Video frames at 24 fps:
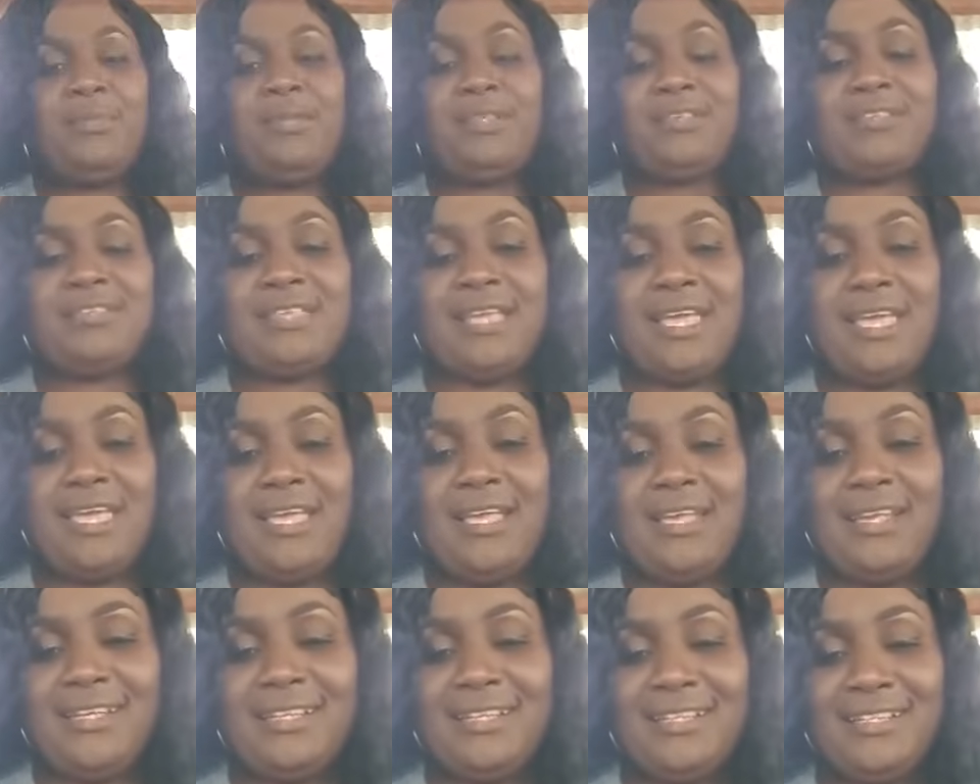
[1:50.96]
Me
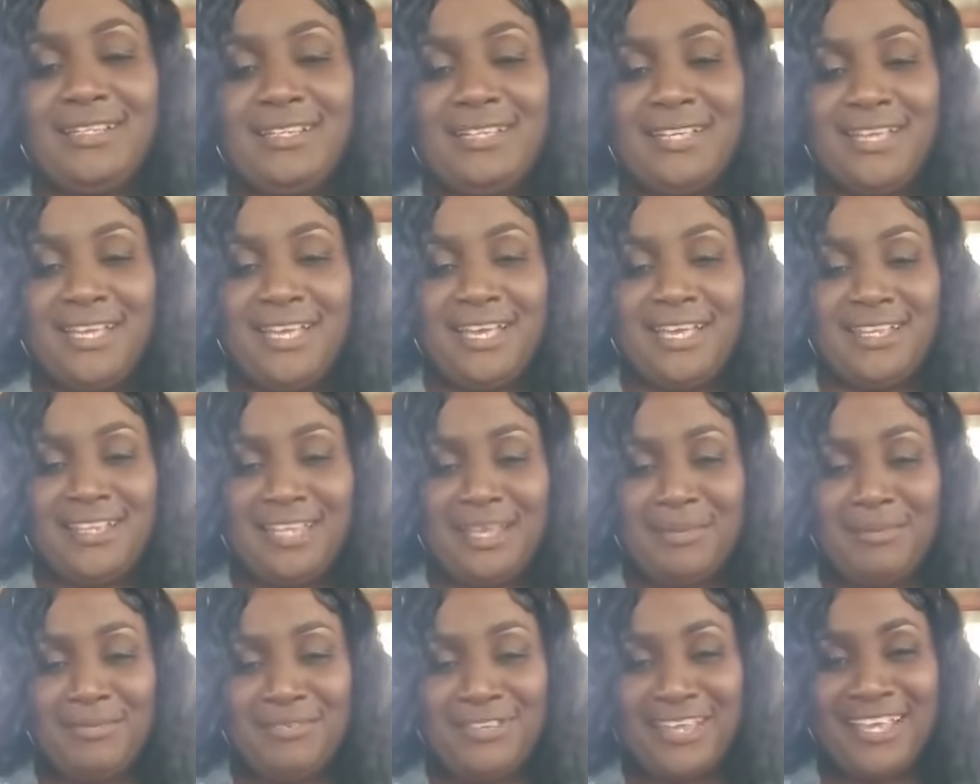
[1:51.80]
say.
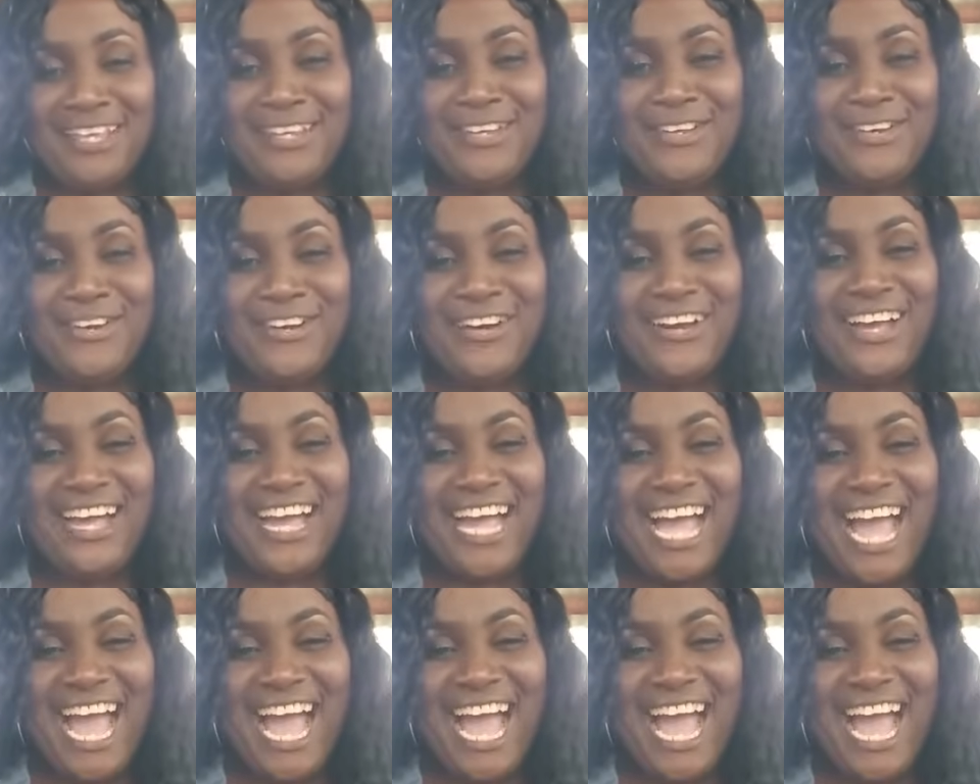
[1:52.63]
Them say no.